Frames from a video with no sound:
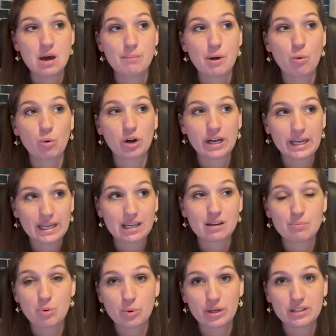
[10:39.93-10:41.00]
but we're hitting
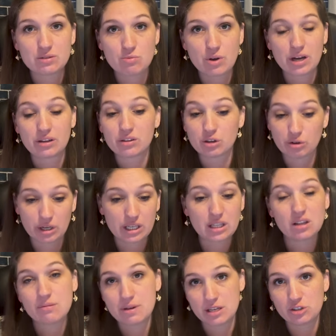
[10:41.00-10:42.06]
a point where the
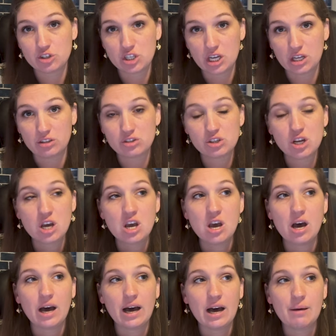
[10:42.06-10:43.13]
curriculum has changed
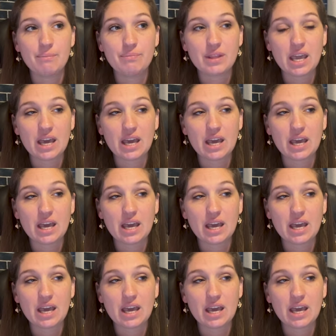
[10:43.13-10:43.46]
um,